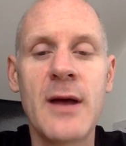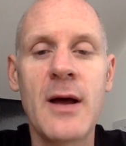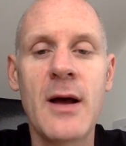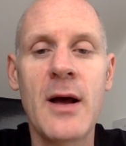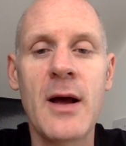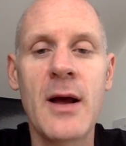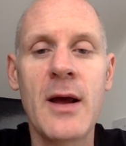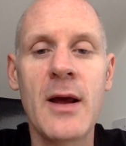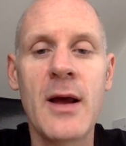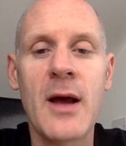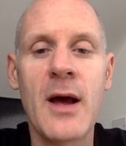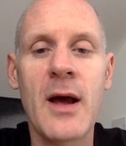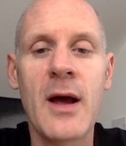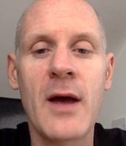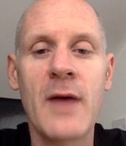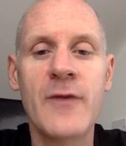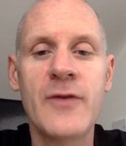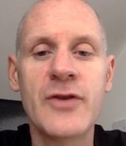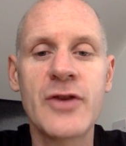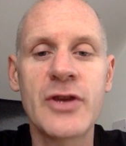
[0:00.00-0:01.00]
I
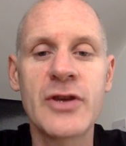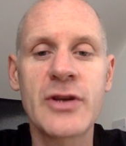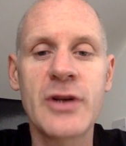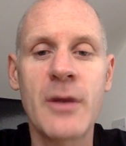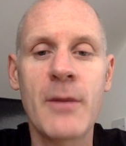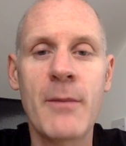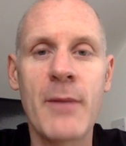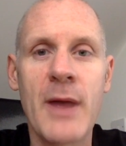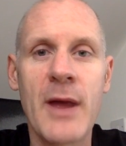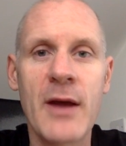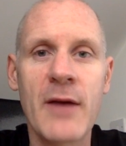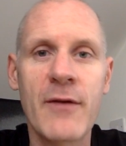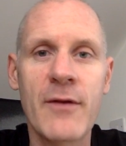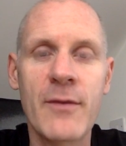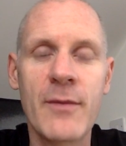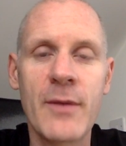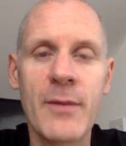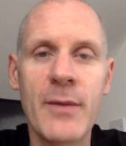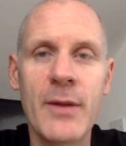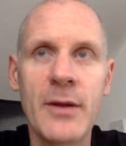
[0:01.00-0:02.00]
have just come back
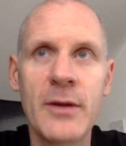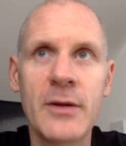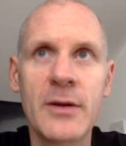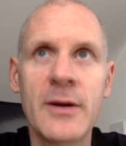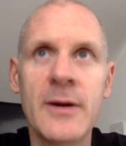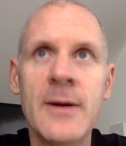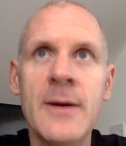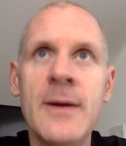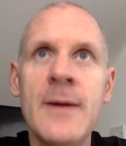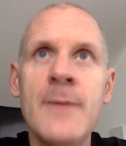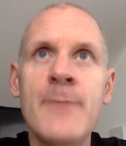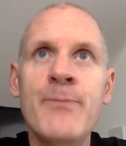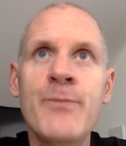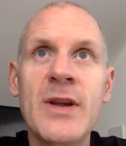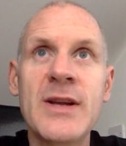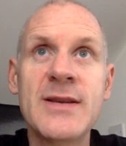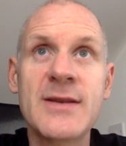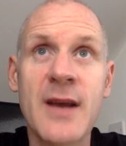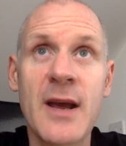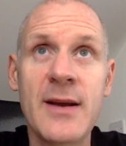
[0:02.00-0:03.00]
from the build
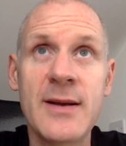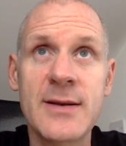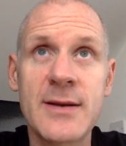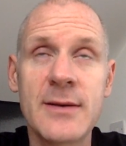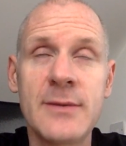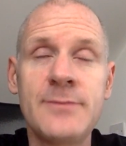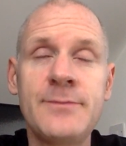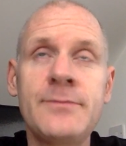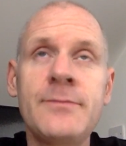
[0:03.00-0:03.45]
site,